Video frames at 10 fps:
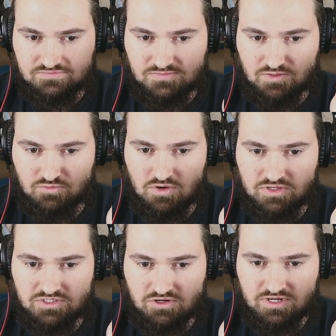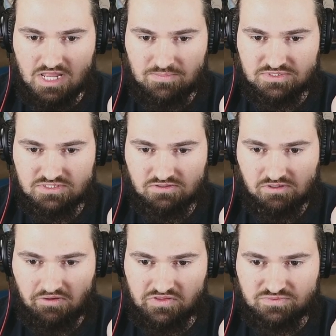Rogan, during an episode
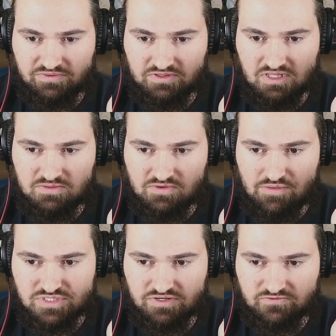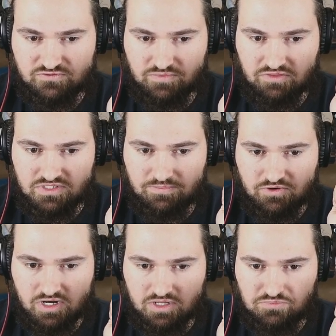earlier this month, claimed that representatives from other
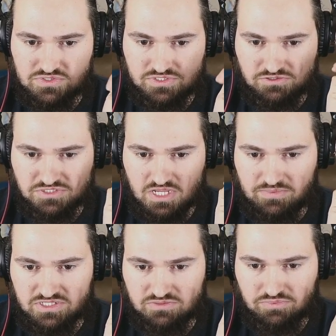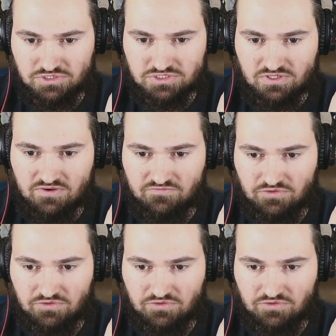Democratic presidential campaigns have pushed for their